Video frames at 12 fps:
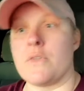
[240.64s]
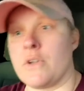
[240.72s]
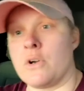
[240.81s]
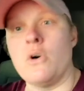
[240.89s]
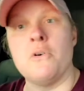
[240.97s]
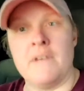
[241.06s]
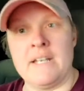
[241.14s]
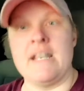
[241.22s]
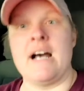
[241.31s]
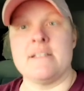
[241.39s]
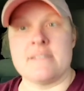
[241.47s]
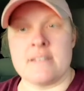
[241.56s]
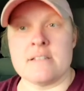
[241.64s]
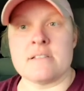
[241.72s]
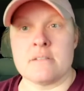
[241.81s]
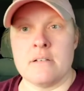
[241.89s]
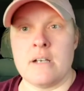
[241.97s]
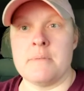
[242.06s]
the COVID
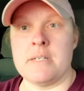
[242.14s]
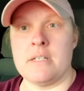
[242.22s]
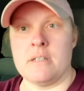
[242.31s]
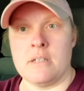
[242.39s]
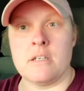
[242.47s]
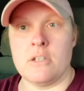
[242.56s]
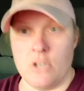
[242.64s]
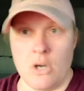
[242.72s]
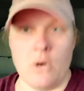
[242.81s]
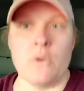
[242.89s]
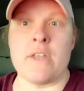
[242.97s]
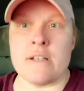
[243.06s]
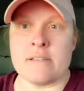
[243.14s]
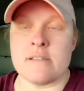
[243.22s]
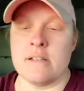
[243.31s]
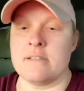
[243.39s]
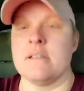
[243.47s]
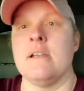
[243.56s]
nonsense. I mean, you, you know this.
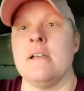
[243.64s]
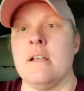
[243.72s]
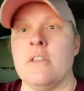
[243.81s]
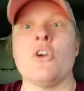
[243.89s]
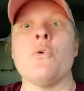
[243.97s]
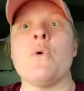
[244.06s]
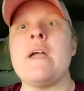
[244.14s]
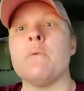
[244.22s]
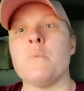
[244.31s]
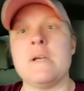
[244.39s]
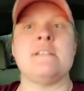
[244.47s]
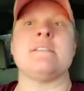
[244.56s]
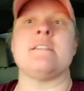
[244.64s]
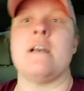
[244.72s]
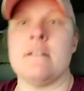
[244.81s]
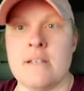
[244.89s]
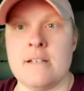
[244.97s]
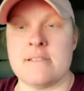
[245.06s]
It's the Great
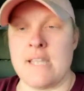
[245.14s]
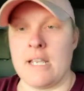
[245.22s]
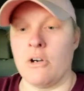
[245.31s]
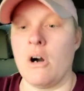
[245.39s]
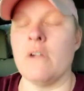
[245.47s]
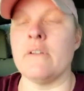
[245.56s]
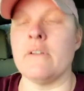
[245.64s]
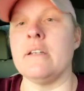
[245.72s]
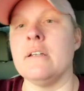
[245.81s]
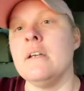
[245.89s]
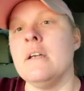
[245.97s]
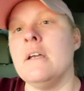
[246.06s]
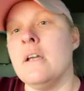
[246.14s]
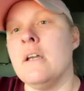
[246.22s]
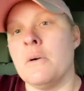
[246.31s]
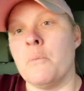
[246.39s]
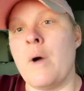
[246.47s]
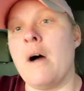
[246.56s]
Reset, as they call it.
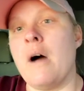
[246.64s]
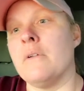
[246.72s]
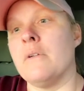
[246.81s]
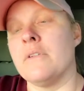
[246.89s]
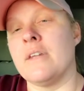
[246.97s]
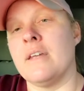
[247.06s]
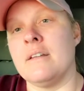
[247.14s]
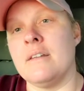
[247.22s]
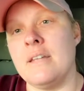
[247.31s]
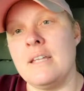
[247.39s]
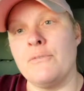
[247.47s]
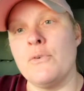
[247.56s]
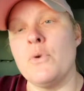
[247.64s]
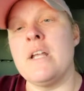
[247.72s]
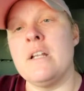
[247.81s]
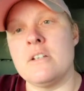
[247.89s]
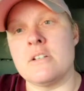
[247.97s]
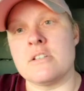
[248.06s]
Well, the the food
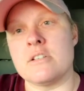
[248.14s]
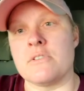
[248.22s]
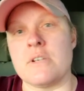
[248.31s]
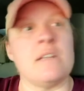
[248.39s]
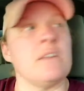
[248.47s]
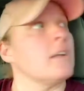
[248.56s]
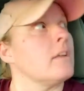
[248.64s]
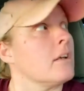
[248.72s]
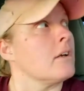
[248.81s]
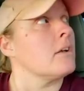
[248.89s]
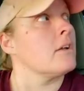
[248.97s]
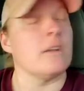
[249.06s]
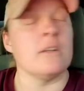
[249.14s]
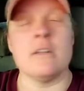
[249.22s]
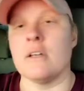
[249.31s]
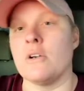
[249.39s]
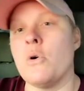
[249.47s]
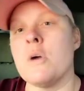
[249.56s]
industry, the the, the,
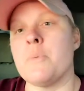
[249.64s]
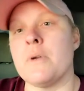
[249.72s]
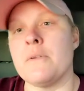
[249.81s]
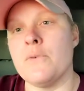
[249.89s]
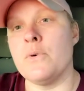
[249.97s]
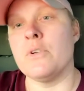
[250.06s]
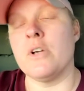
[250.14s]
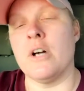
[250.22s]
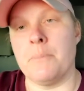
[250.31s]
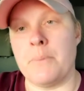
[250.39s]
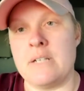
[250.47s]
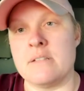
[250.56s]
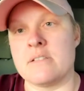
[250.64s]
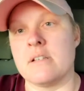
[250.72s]
the corporate food companies,